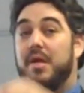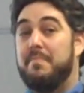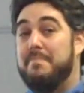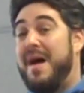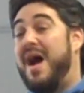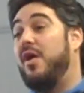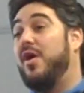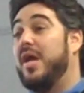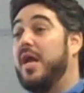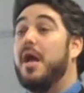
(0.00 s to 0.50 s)

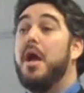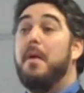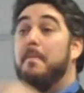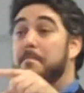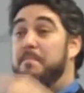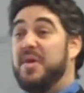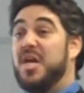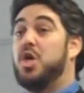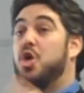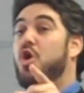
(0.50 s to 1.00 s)
marry
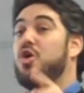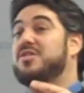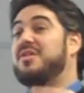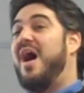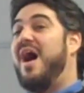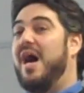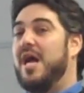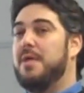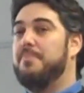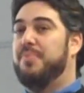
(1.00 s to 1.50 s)
because
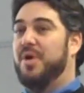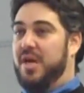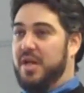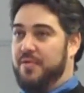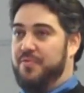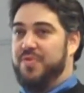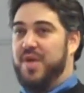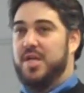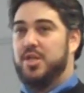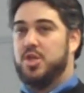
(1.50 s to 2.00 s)
I
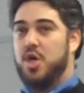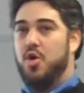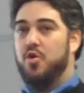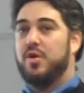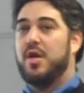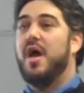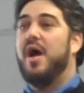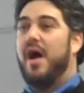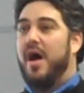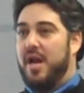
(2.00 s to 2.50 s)
believe they don't,